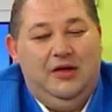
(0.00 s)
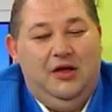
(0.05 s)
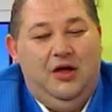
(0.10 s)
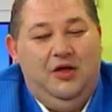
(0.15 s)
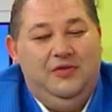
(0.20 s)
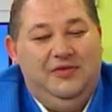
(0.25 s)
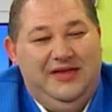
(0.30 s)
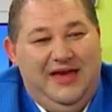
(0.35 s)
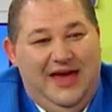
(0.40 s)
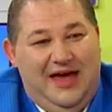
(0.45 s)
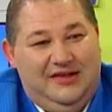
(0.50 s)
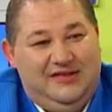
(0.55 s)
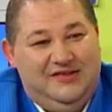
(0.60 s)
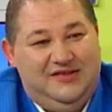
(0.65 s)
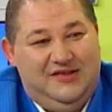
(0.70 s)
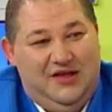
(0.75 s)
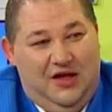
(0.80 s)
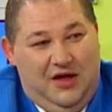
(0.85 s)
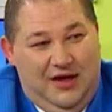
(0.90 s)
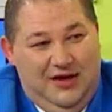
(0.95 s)
on the
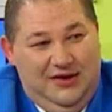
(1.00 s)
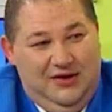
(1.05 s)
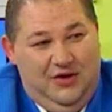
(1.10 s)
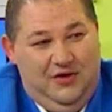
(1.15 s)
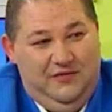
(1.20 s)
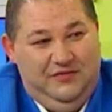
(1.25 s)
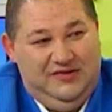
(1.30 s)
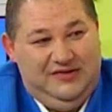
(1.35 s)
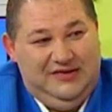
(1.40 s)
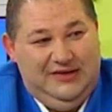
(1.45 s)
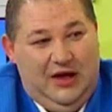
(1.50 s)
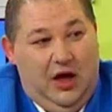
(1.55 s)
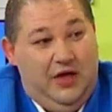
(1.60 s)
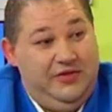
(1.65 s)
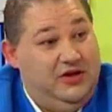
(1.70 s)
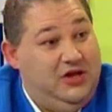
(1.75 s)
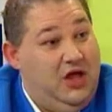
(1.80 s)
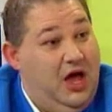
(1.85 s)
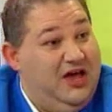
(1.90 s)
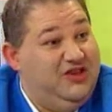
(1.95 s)
outside obviously
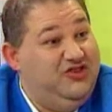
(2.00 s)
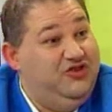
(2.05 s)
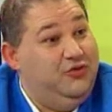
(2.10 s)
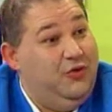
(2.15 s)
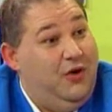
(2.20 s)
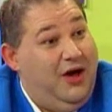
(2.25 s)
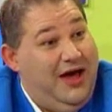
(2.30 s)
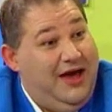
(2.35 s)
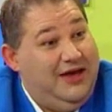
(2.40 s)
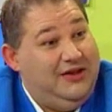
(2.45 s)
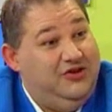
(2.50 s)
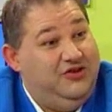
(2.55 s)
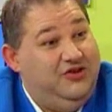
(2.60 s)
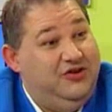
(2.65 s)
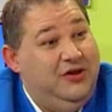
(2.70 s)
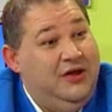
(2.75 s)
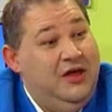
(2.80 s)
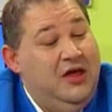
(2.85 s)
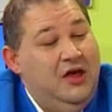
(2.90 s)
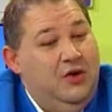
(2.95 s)
either liked you or hated
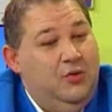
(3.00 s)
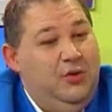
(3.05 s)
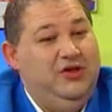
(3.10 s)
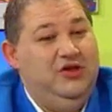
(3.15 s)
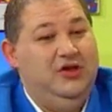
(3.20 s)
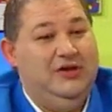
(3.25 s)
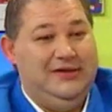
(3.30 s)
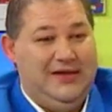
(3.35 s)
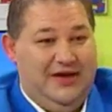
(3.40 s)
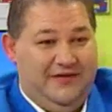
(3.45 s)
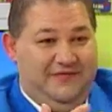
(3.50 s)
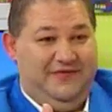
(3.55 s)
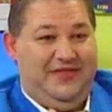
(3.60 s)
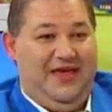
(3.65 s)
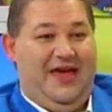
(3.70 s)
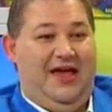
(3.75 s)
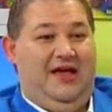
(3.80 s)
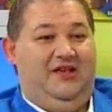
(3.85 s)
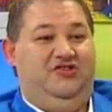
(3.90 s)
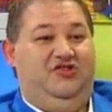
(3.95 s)
you. When you left
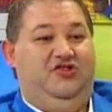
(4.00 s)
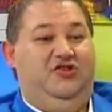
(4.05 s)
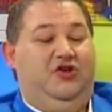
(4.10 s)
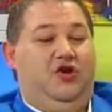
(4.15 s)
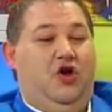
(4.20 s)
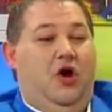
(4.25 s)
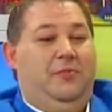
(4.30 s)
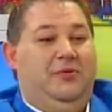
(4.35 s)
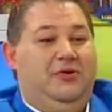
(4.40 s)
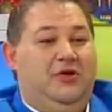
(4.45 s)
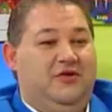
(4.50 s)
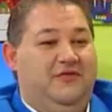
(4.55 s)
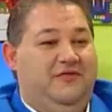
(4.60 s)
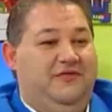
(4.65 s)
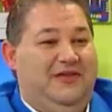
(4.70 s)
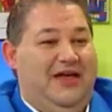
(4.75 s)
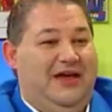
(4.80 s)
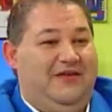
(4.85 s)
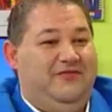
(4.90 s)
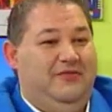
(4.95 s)
the house, do you cop a lot of
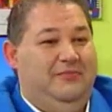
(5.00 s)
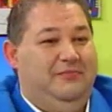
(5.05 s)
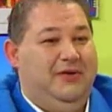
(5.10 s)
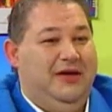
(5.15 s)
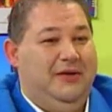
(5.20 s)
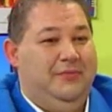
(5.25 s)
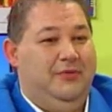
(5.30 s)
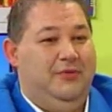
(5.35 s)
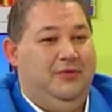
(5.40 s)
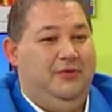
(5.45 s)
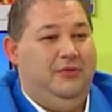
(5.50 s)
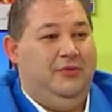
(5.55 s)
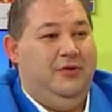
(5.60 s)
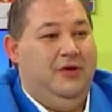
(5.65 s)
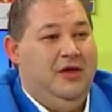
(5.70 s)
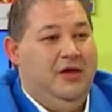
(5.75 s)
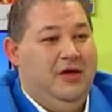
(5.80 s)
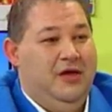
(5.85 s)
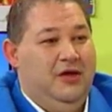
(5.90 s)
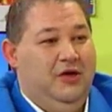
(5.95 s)
flack from people who
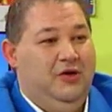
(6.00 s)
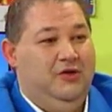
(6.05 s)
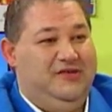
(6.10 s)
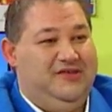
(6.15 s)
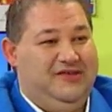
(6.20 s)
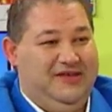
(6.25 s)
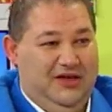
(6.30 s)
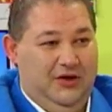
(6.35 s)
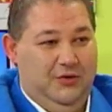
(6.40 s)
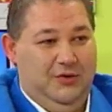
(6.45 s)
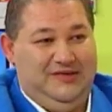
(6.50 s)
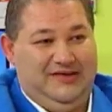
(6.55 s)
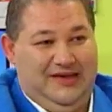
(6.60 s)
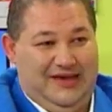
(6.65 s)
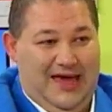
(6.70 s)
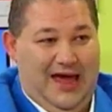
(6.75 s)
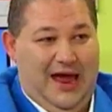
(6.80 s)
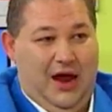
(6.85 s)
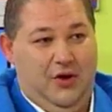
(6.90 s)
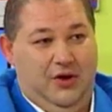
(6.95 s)
see you as a
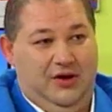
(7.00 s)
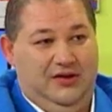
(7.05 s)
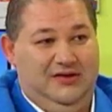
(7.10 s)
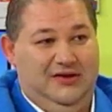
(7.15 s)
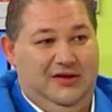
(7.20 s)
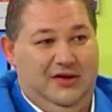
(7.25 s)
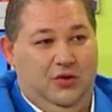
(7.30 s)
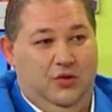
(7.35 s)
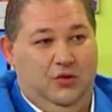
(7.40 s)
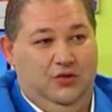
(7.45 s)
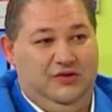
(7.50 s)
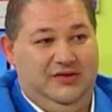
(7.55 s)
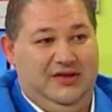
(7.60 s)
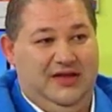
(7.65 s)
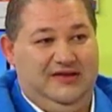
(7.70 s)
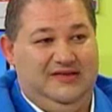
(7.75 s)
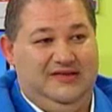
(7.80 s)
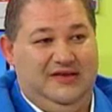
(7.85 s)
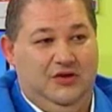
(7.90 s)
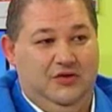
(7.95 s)
character, or do
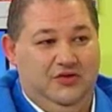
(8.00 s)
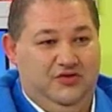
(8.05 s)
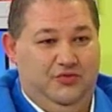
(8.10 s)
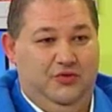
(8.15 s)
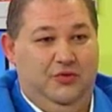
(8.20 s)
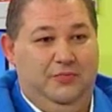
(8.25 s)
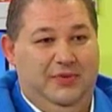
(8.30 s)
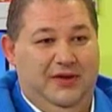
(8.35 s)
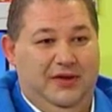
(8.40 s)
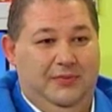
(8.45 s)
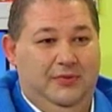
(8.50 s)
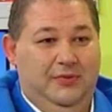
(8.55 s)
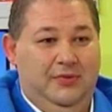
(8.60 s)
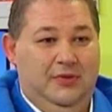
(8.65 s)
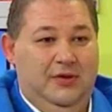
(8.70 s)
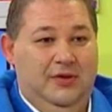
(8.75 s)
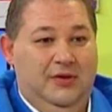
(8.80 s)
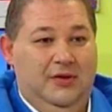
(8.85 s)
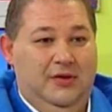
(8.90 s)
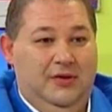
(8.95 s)
they see you as real people?
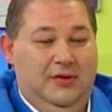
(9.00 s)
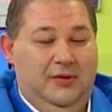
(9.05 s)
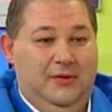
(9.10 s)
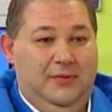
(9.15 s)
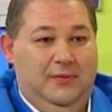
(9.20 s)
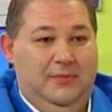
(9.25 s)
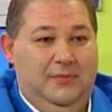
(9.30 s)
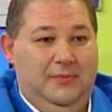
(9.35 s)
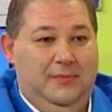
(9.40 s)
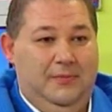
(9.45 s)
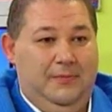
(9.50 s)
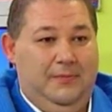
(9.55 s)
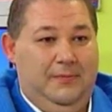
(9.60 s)
Definitely.